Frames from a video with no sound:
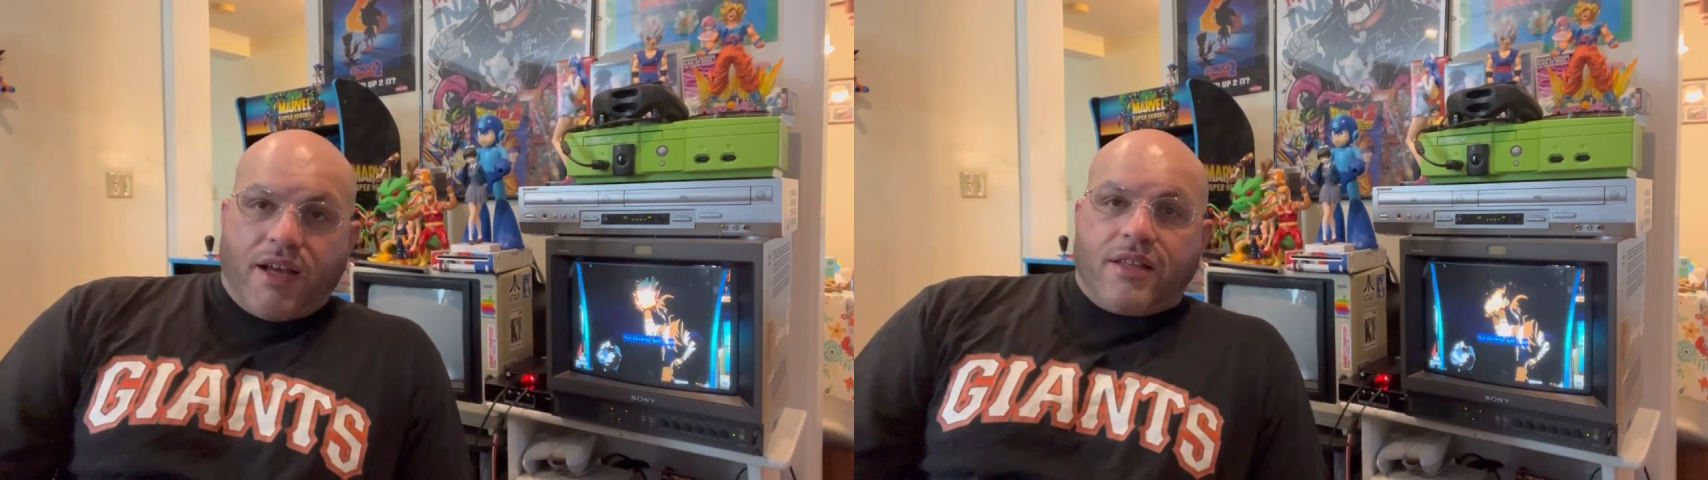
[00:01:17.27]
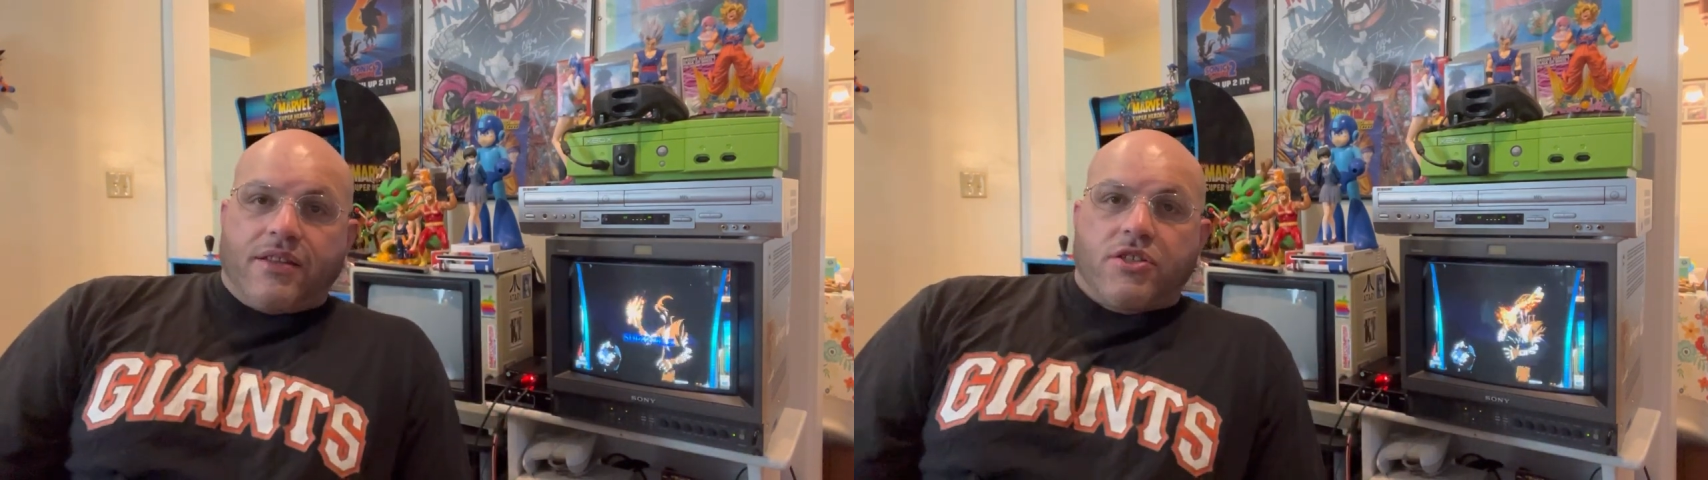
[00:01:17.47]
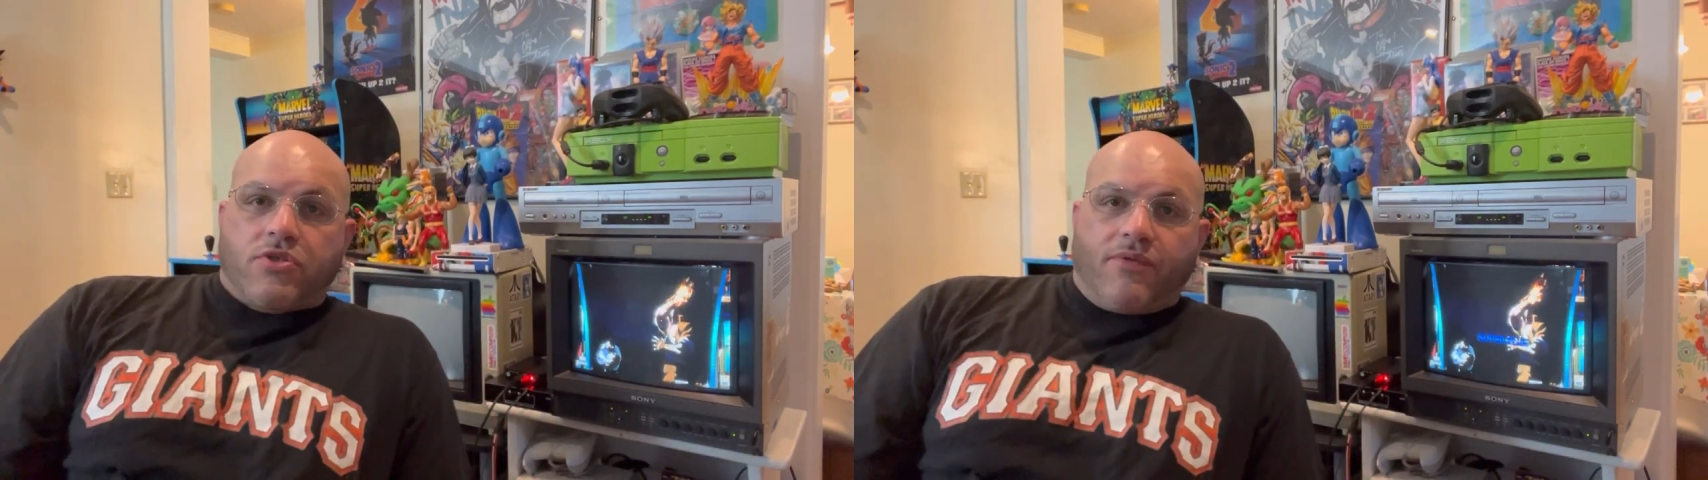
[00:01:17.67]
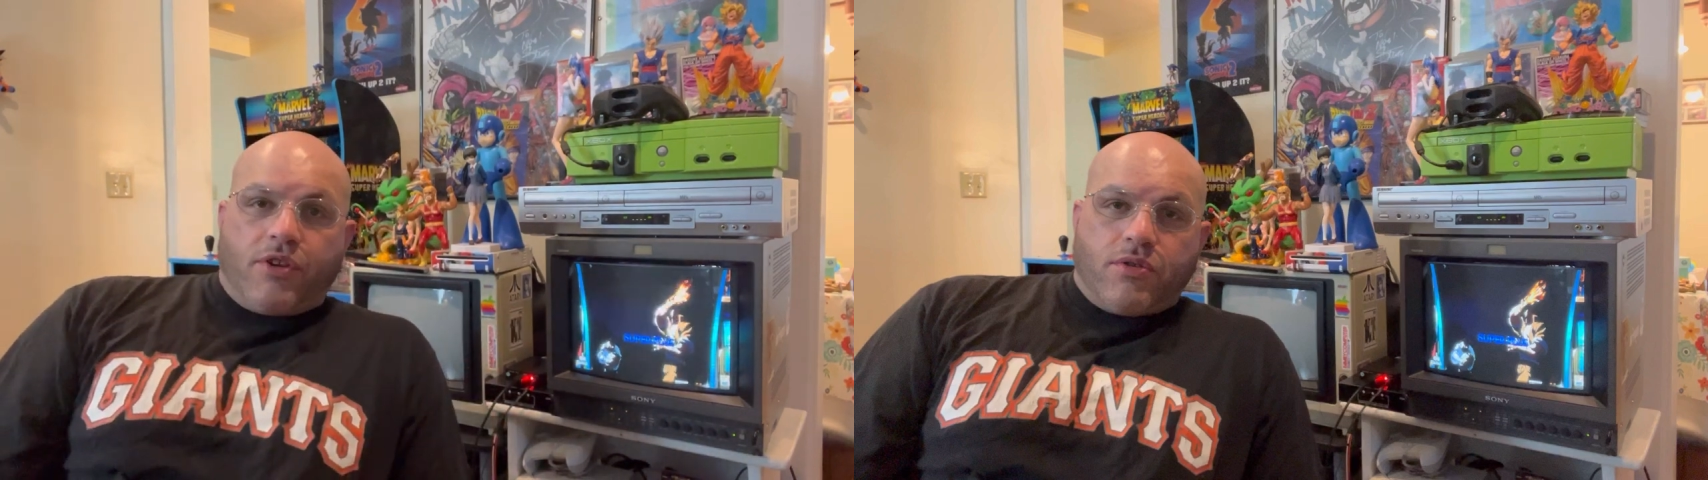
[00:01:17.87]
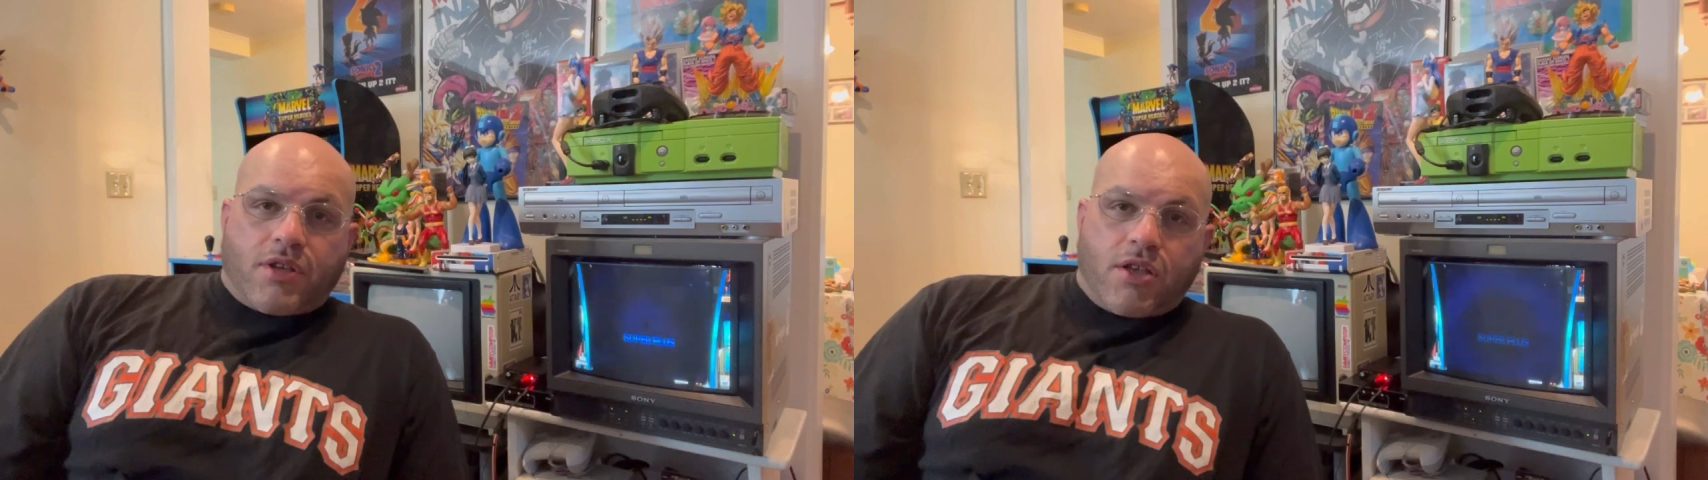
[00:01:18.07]
did this
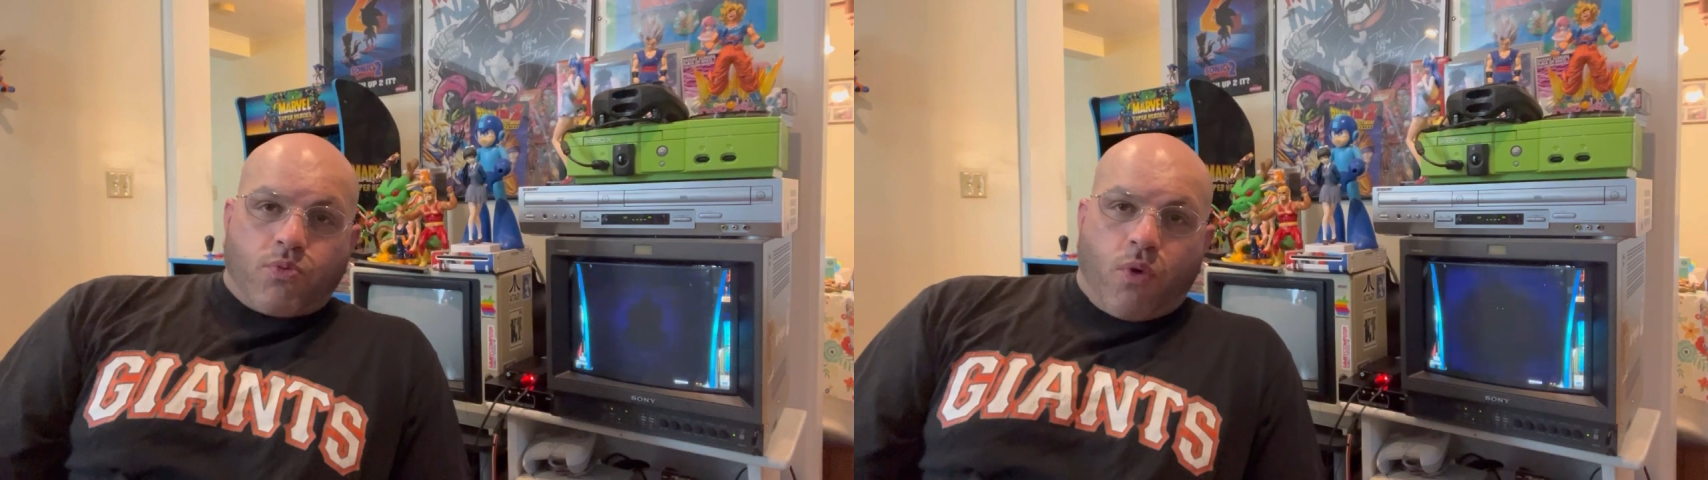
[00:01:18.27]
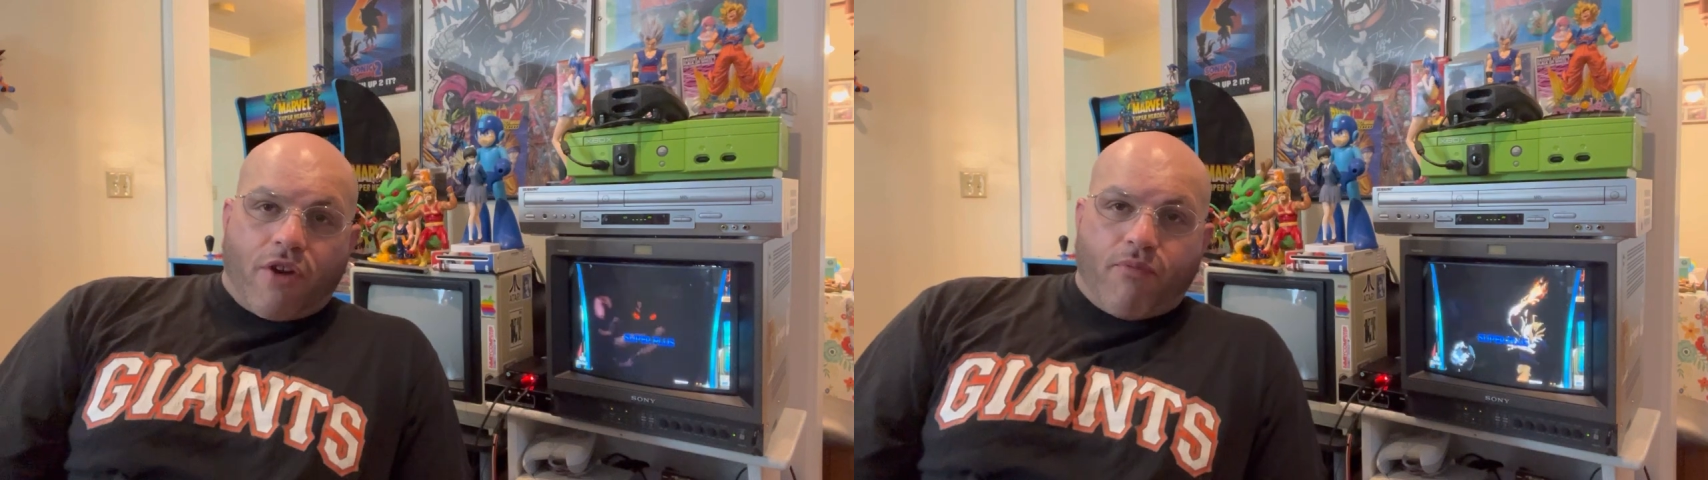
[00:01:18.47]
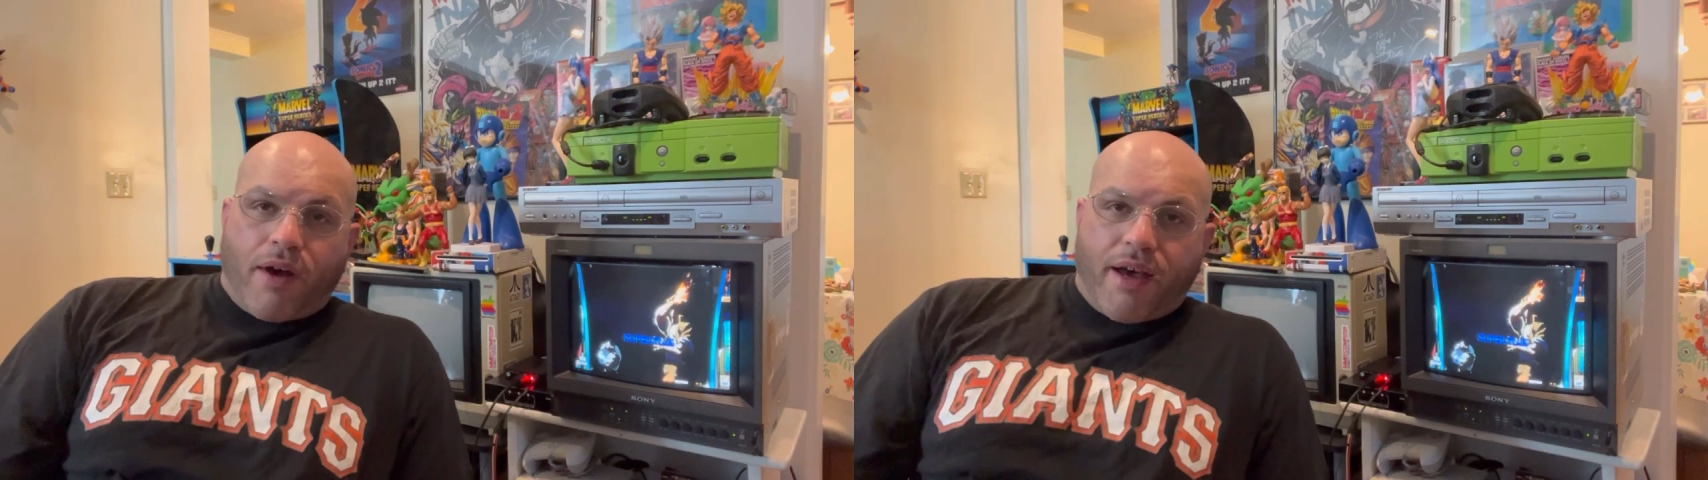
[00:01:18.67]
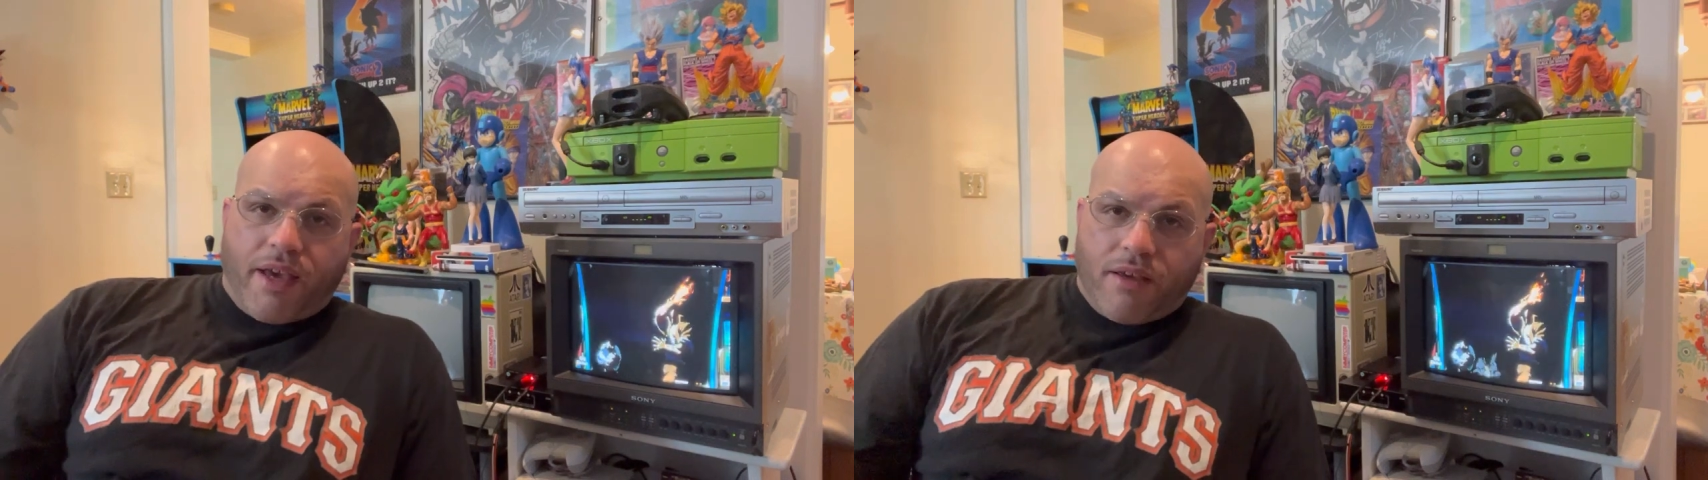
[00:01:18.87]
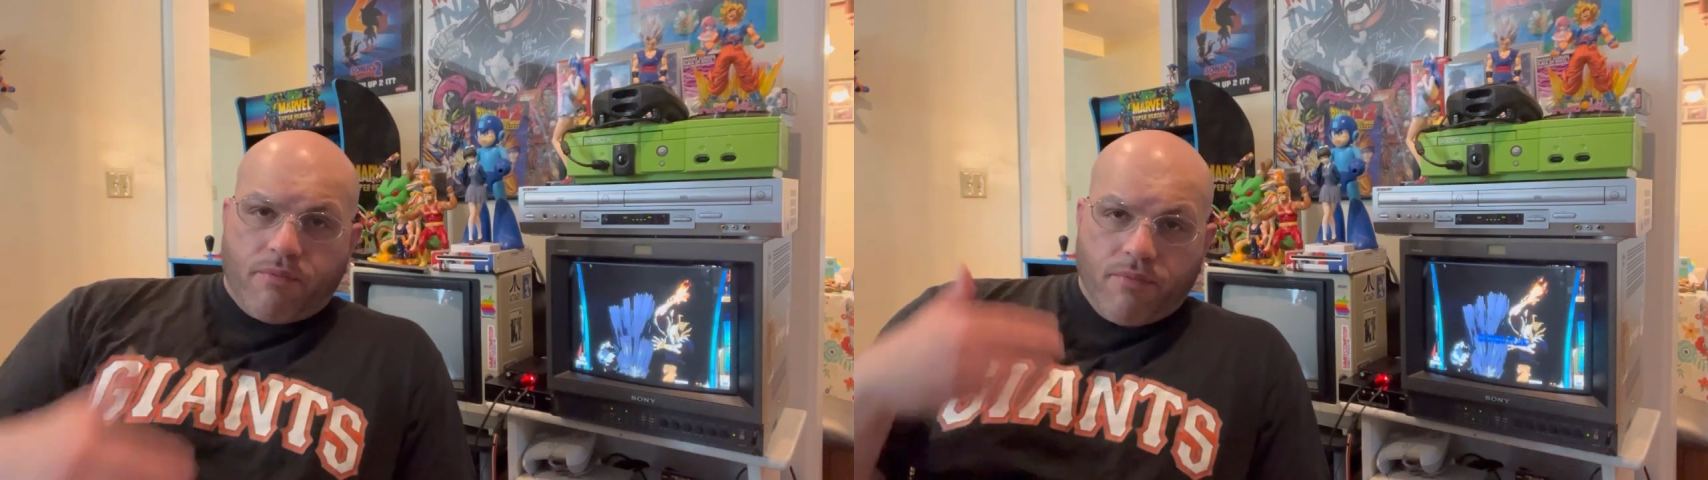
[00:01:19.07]
review is because one of
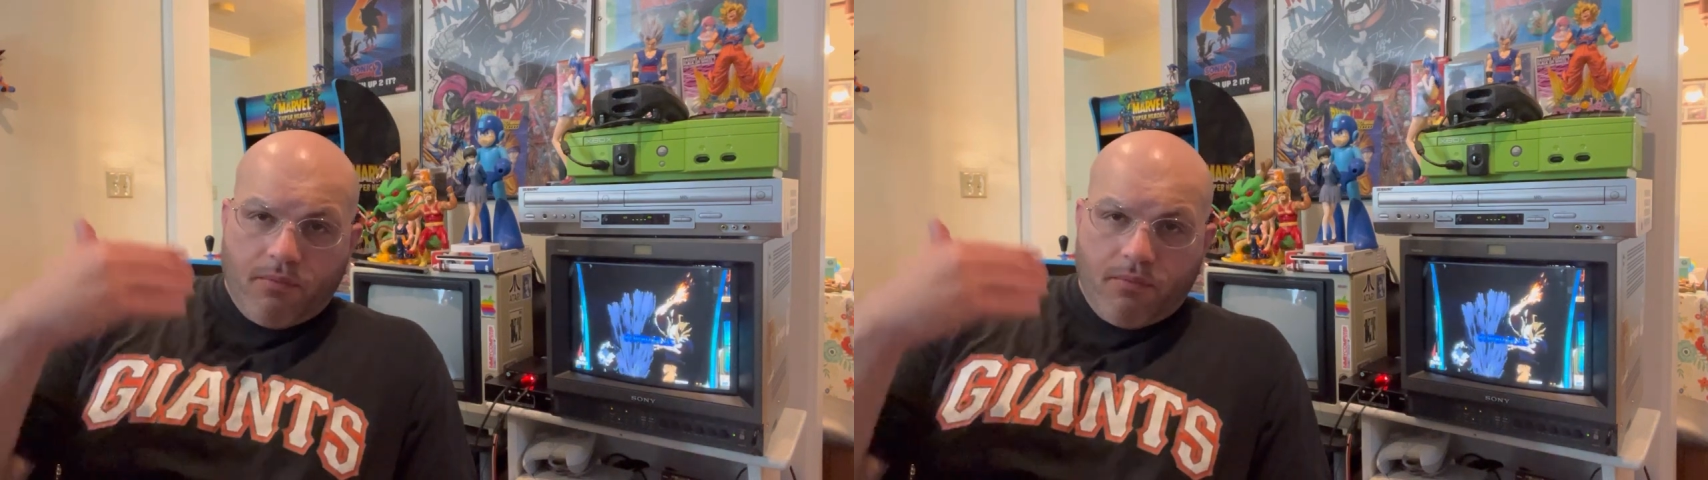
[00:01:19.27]
my